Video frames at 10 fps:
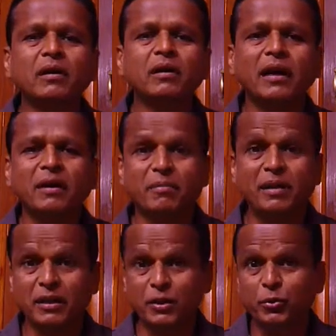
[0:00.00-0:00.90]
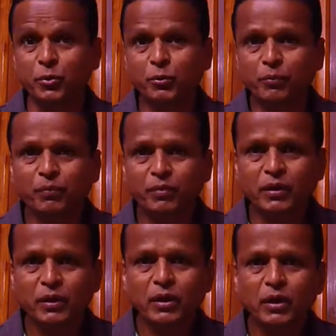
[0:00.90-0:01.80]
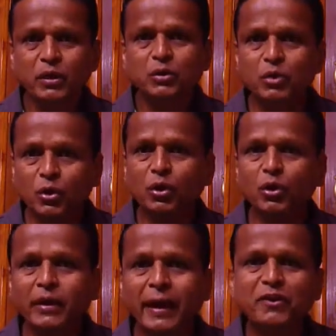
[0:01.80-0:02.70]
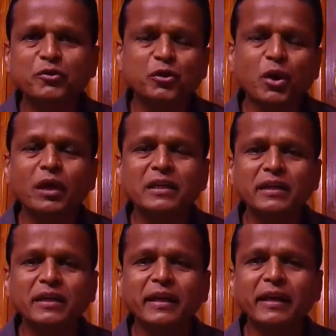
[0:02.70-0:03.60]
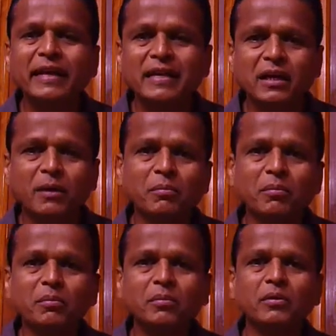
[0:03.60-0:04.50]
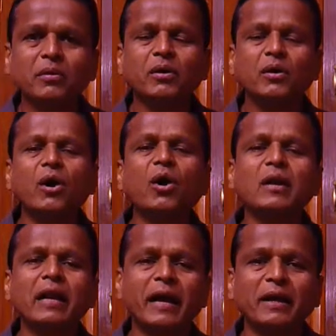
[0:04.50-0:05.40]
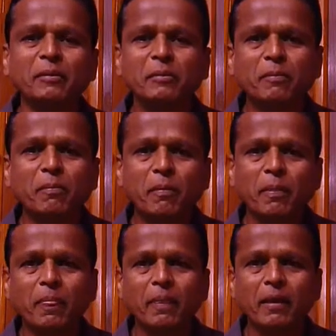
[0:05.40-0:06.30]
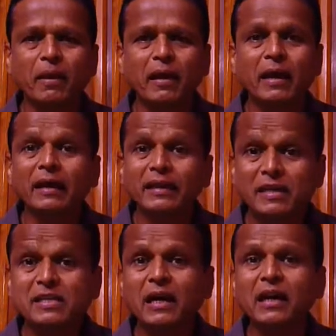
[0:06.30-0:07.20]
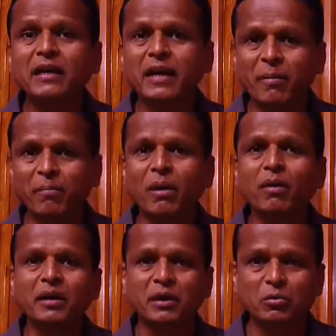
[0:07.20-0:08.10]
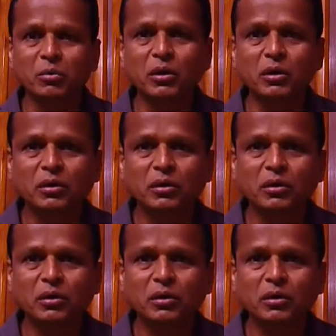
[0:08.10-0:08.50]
like me and you to earn extraordinary income online. They started Empower Network.